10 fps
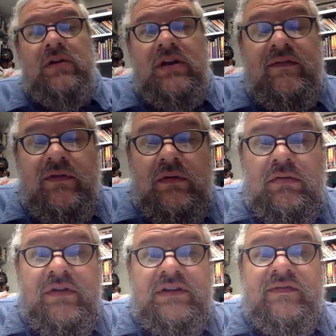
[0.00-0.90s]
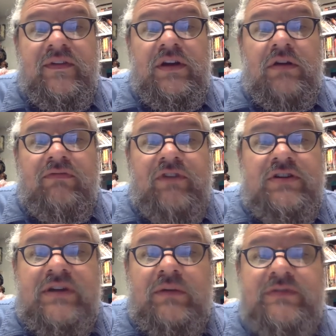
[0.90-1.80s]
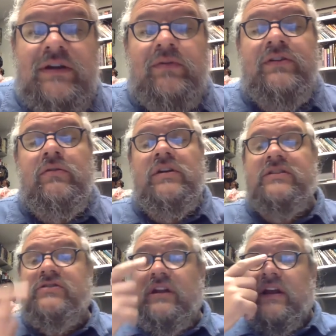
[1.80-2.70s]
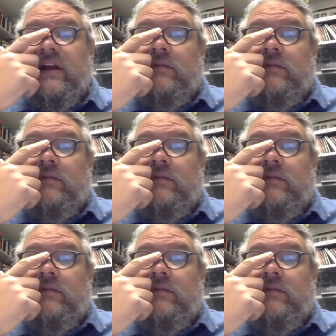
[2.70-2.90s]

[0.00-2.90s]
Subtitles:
to give you this video first. I wasn't able to do it yesterday like